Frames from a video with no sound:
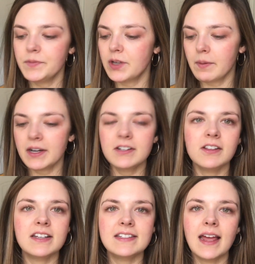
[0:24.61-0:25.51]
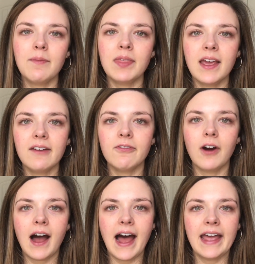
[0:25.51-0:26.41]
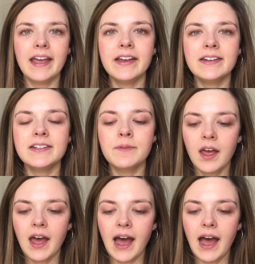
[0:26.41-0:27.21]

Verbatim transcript: So I'm gonna do the same thing for high end.